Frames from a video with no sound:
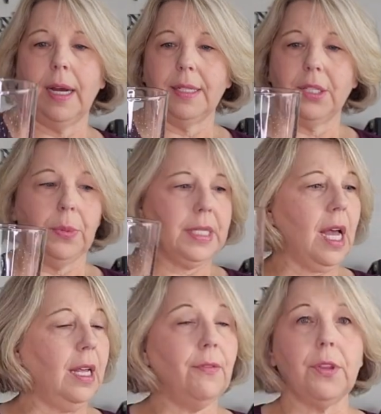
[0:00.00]
So it's
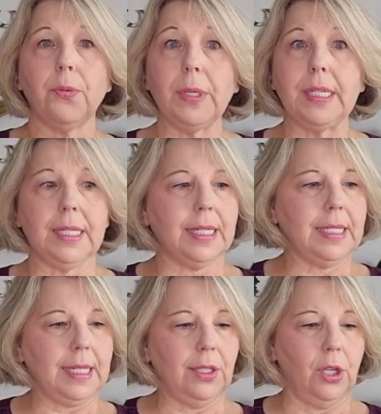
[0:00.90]
kind of a
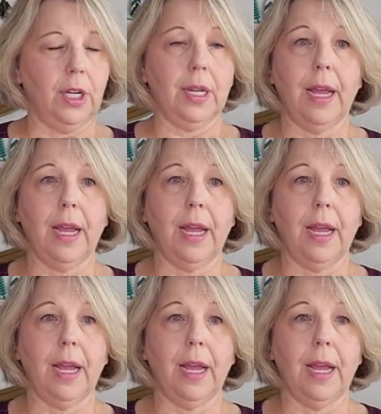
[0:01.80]
360 look.